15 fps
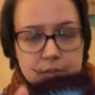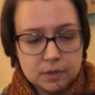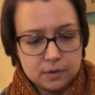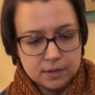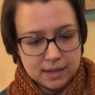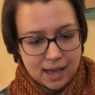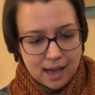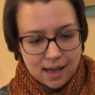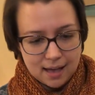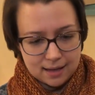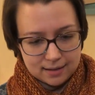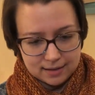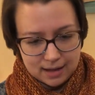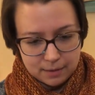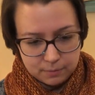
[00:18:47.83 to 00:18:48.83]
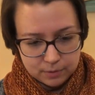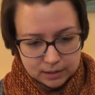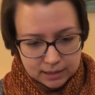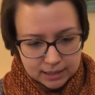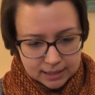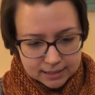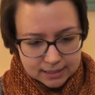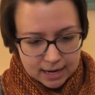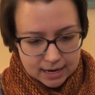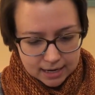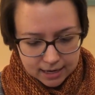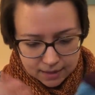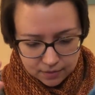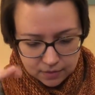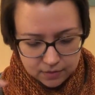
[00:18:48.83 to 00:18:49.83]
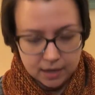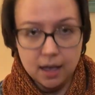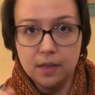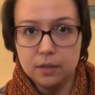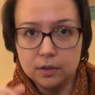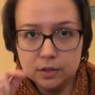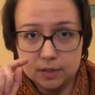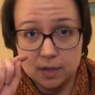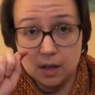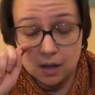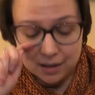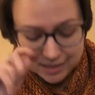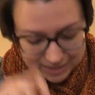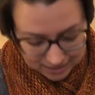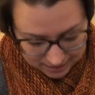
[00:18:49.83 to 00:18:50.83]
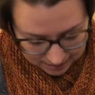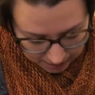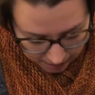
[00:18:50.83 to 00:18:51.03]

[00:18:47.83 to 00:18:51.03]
So yeah, I'm really excited. And then the other sock is